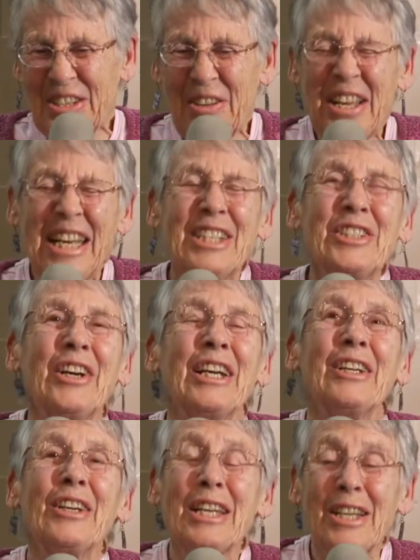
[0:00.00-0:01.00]
so then he
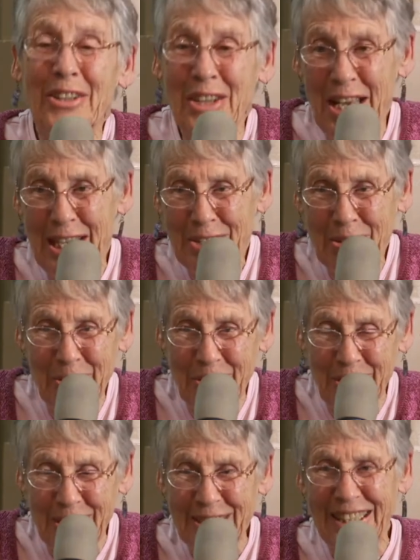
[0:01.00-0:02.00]
started looking at the high school
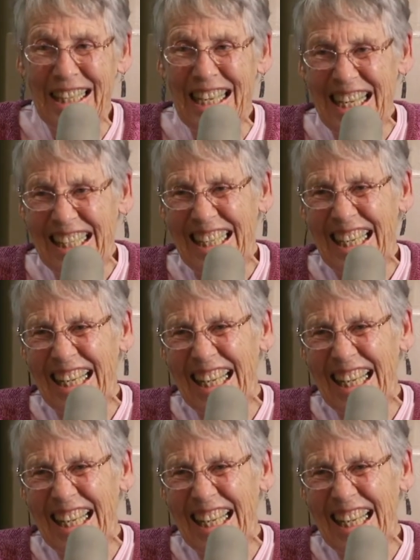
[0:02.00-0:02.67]
girls again.